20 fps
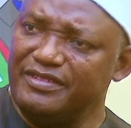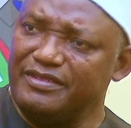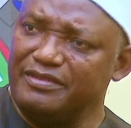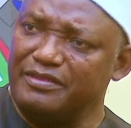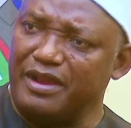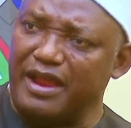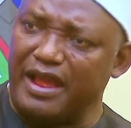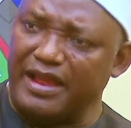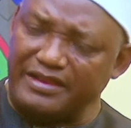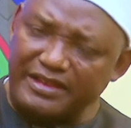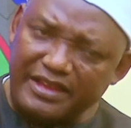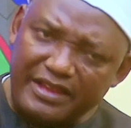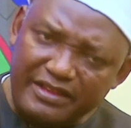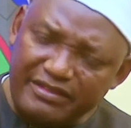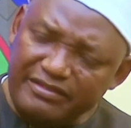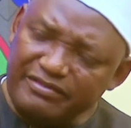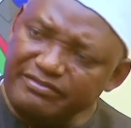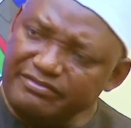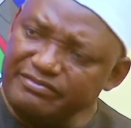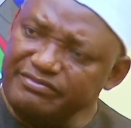But I
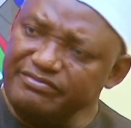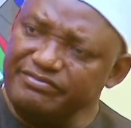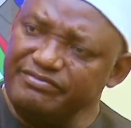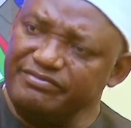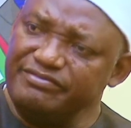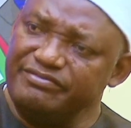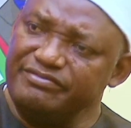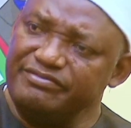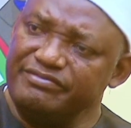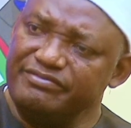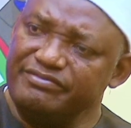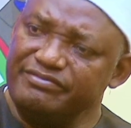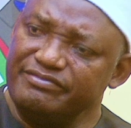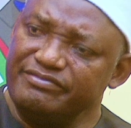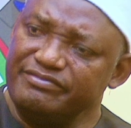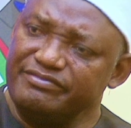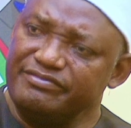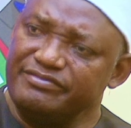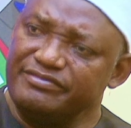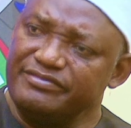think
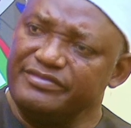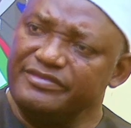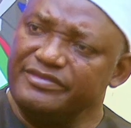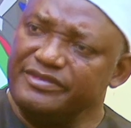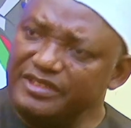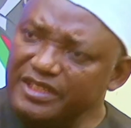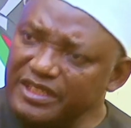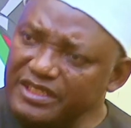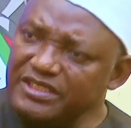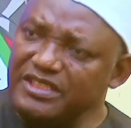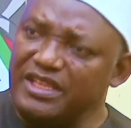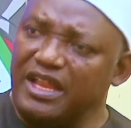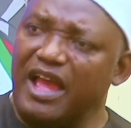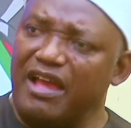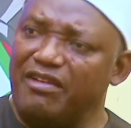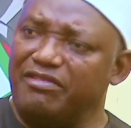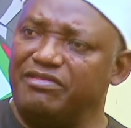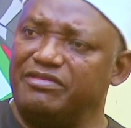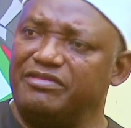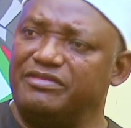this
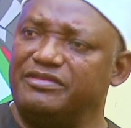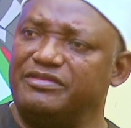draft,